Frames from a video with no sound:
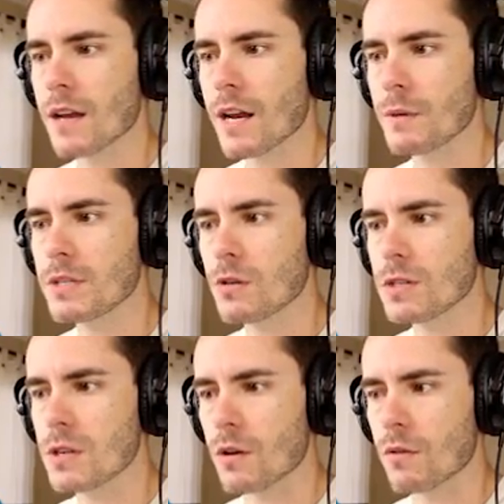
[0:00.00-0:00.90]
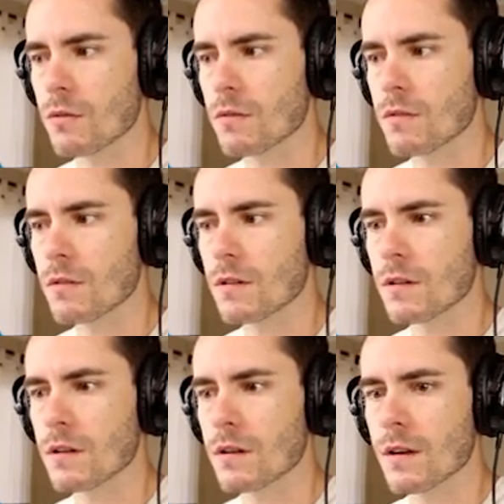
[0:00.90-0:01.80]
How do we talk to you?
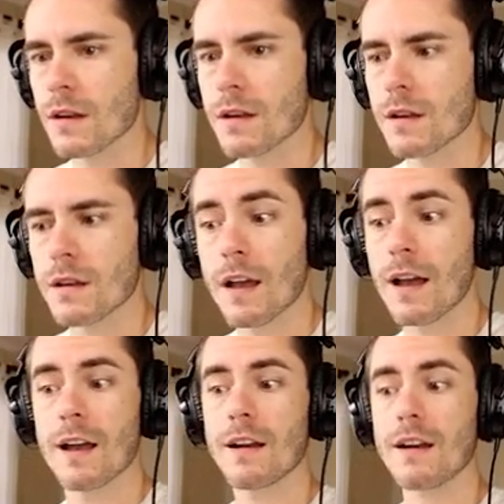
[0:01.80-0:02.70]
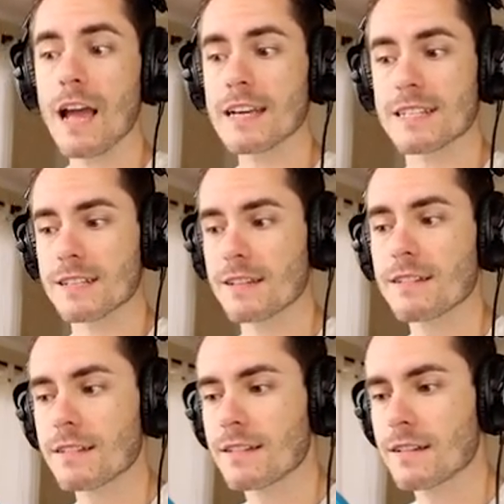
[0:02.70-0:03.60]
Hey, boy. Nice! What are
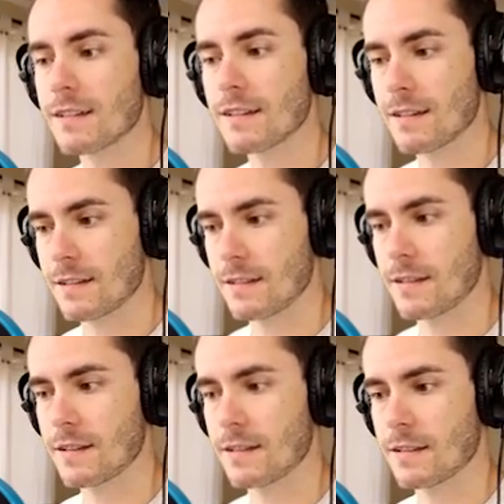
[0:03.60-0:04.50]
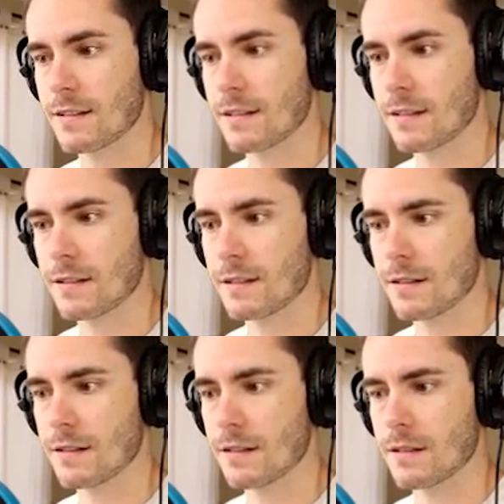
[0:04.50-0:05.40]
you doing out here all by yourself?
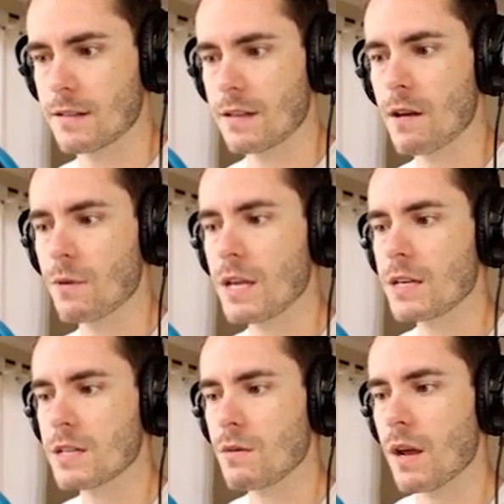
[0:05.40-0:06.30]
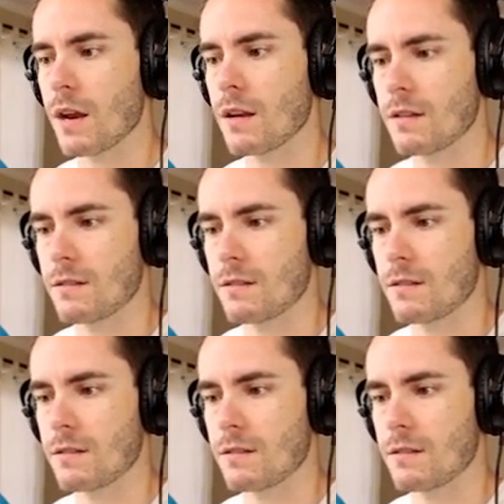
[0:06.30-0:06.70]
Yeah, what are you doing?